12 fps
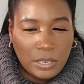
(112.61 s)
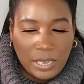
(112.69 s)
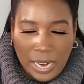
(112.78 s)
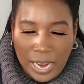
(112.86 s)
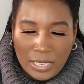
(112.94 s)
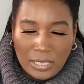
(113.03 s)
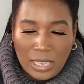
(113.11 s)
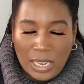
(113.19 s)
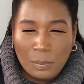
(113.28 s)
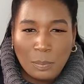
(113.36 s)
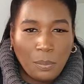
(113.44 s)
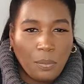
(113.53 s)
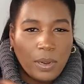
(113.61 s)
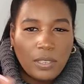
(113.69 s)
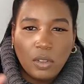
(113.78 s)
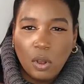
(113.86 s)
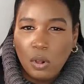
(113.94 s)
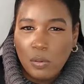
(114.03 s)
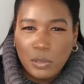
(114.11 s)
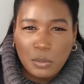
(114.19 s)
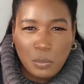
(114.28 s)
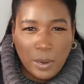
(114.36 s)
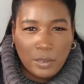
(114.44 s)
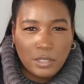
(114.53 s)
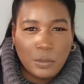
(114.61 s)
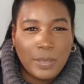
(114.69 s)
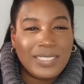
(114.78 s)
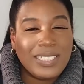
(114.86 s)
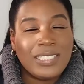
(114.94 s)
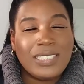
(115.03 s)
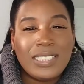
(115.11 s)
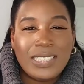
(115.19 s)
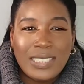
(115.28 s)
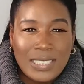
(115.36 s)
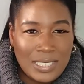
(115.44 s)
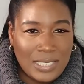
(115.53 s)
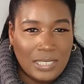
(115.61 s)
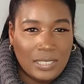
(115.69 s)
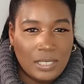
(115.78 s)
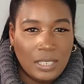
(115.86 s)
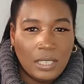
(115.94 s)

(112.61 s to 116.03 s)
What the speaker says: It has a print all throughout, so it's consistent.